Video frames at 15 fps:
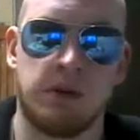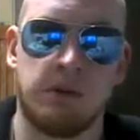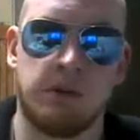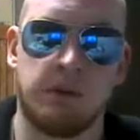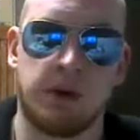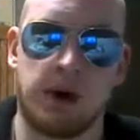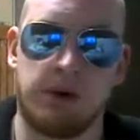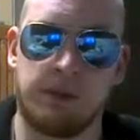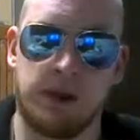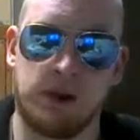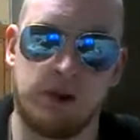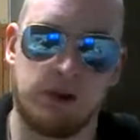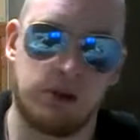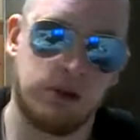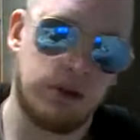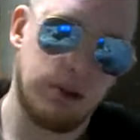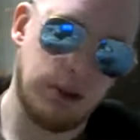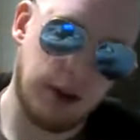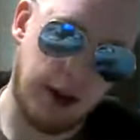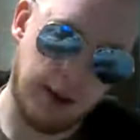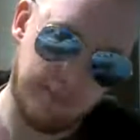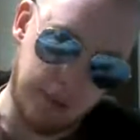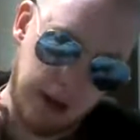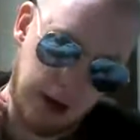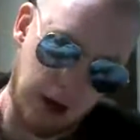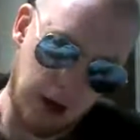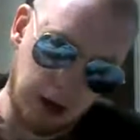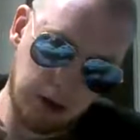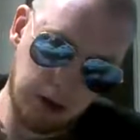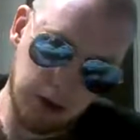But I mean, I've been
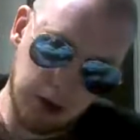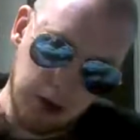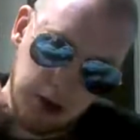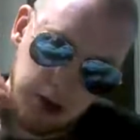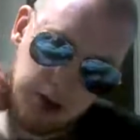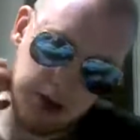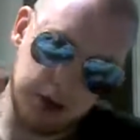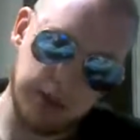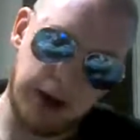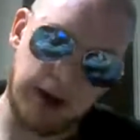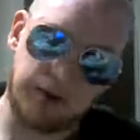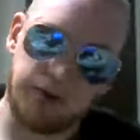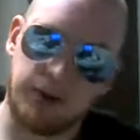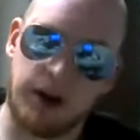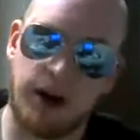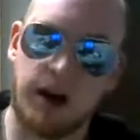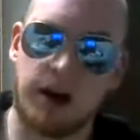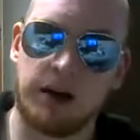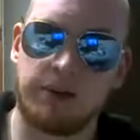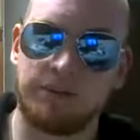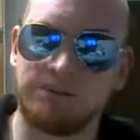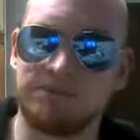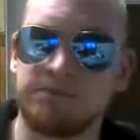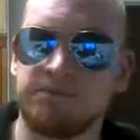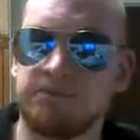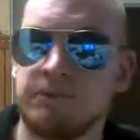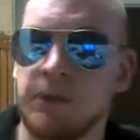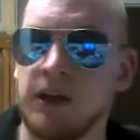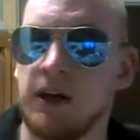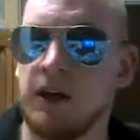on YouTube off and on,
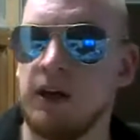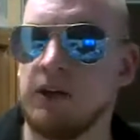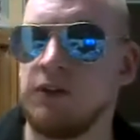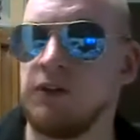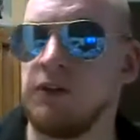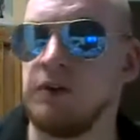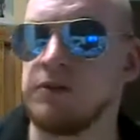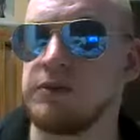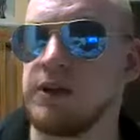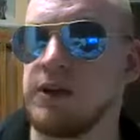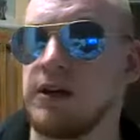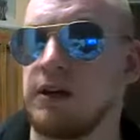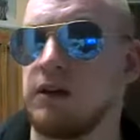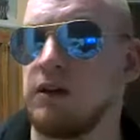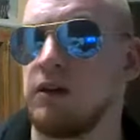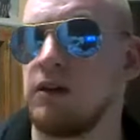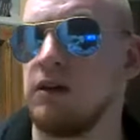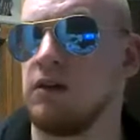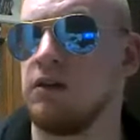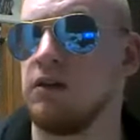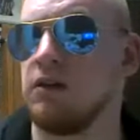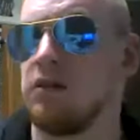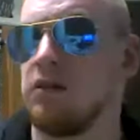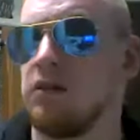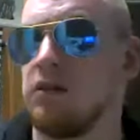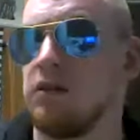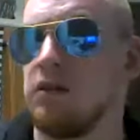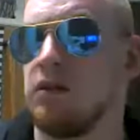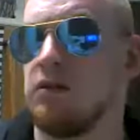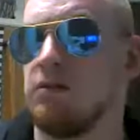and it seems like
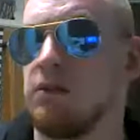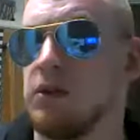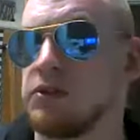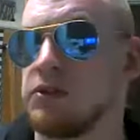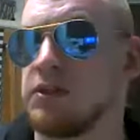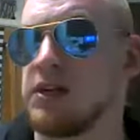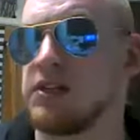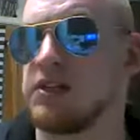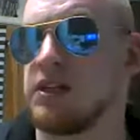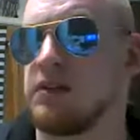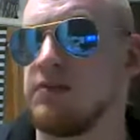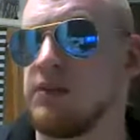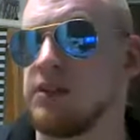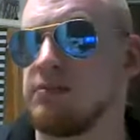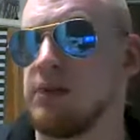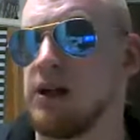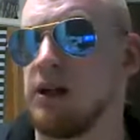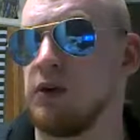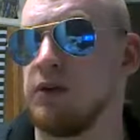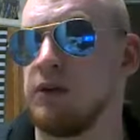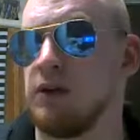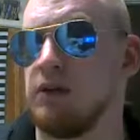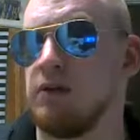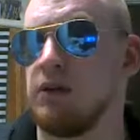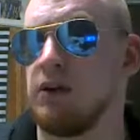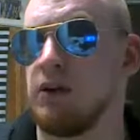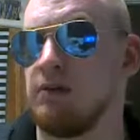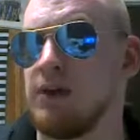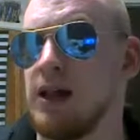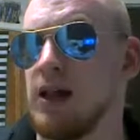most of that stuff is mellowed
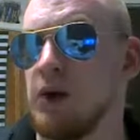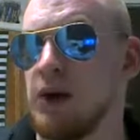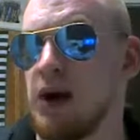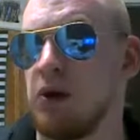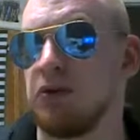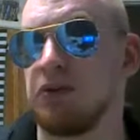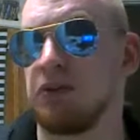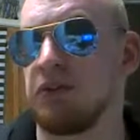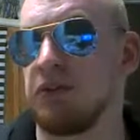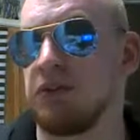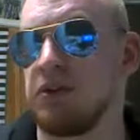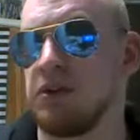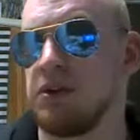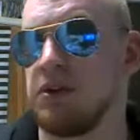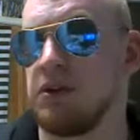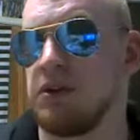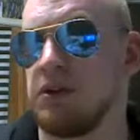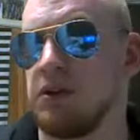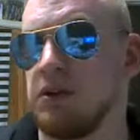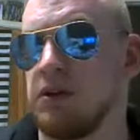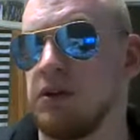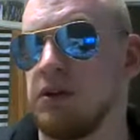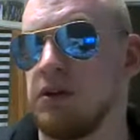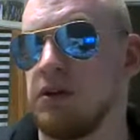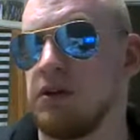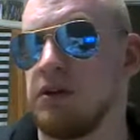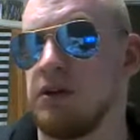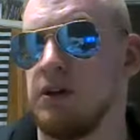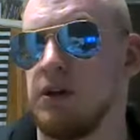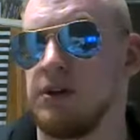out.
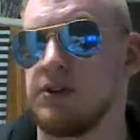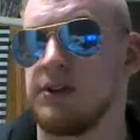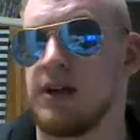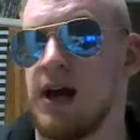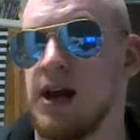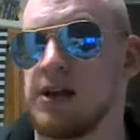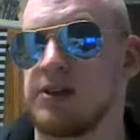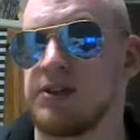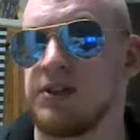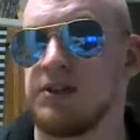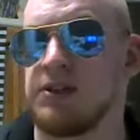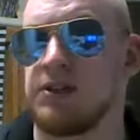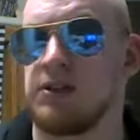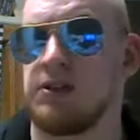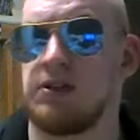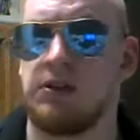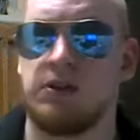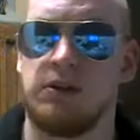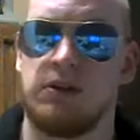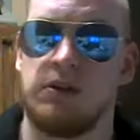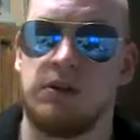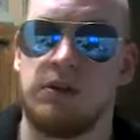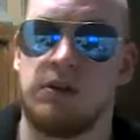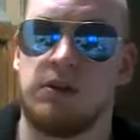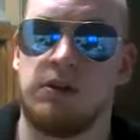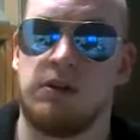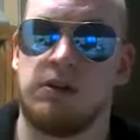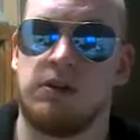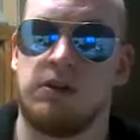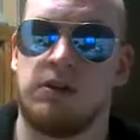It's not as.
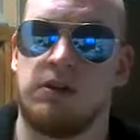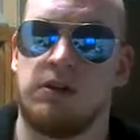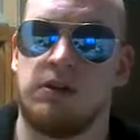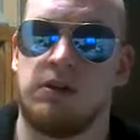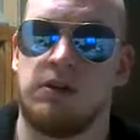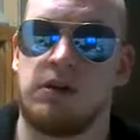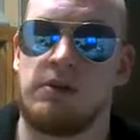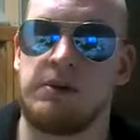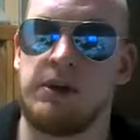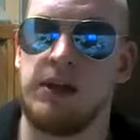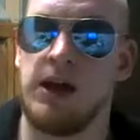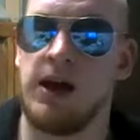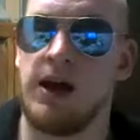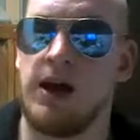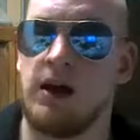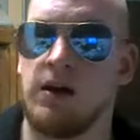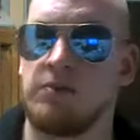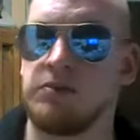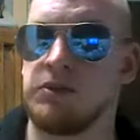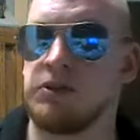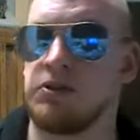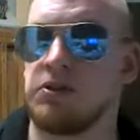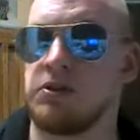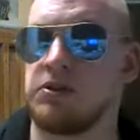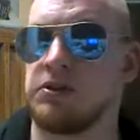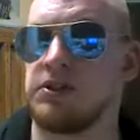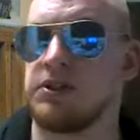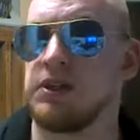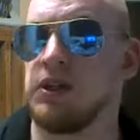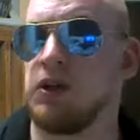I mean, yeah, I'm sure it's
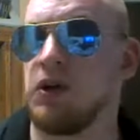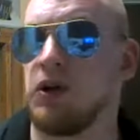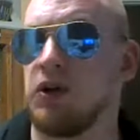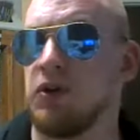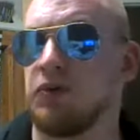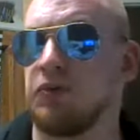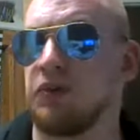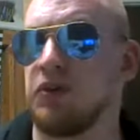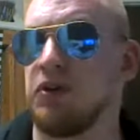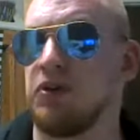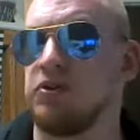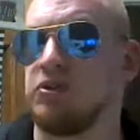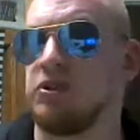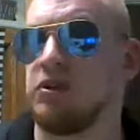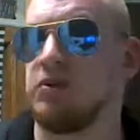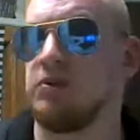still all over YouTube